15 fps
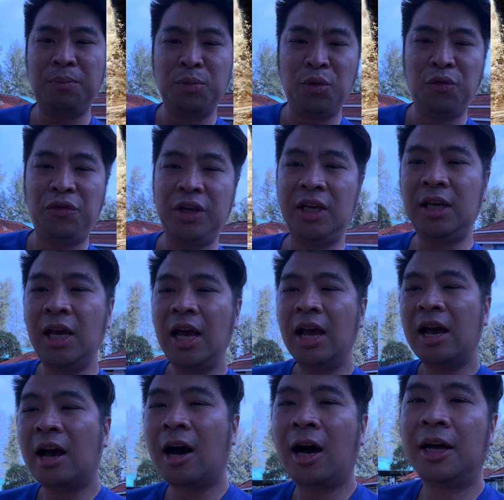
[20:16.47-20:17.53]
movie
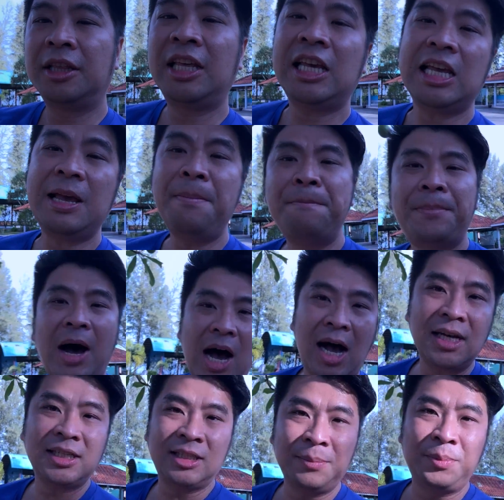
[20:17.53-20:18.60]
The
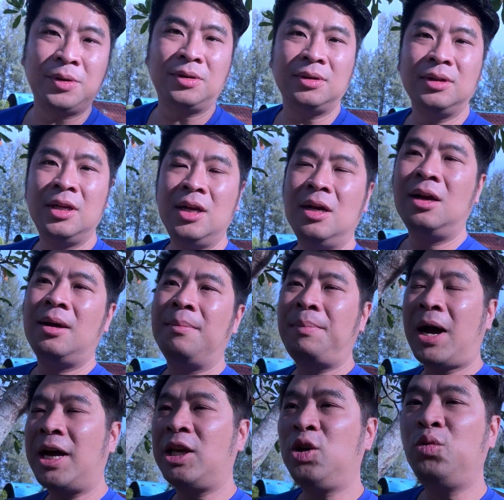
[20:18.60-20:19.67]
Impossible
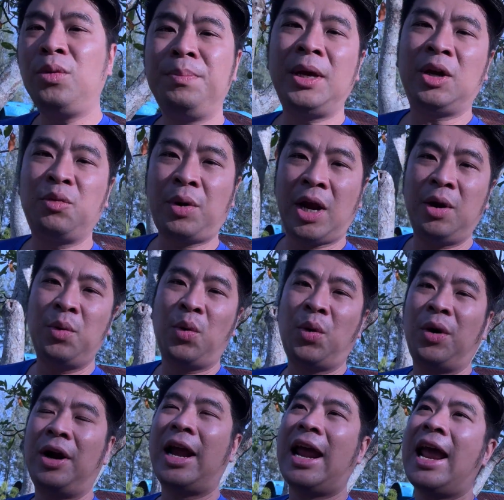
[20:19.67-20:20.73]
by Ewan
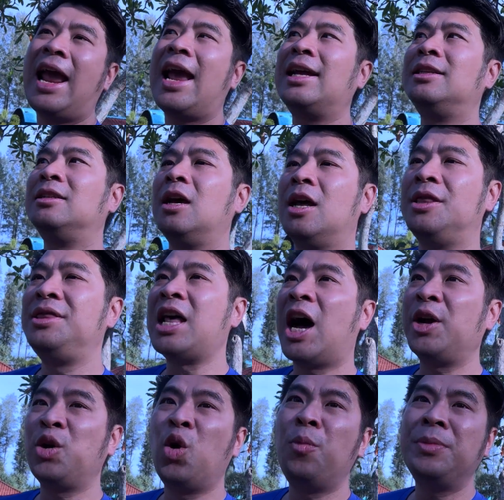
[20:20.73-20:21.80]
McGregor and
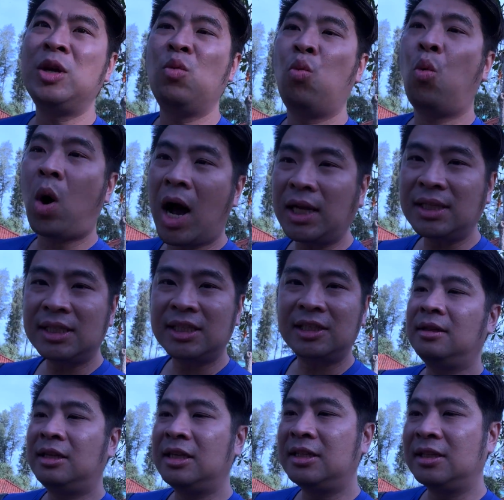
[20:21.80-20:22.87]
Naomi
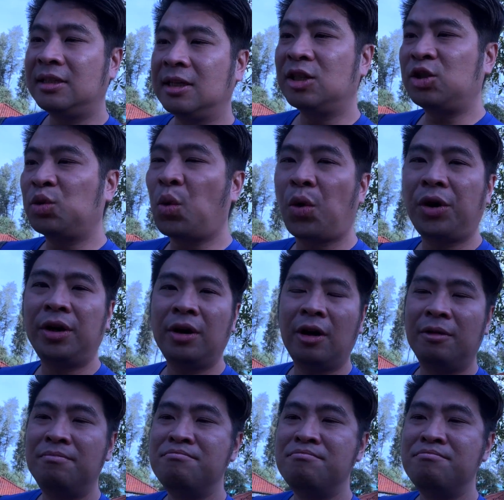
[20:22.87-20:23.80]
Watts. This is a story of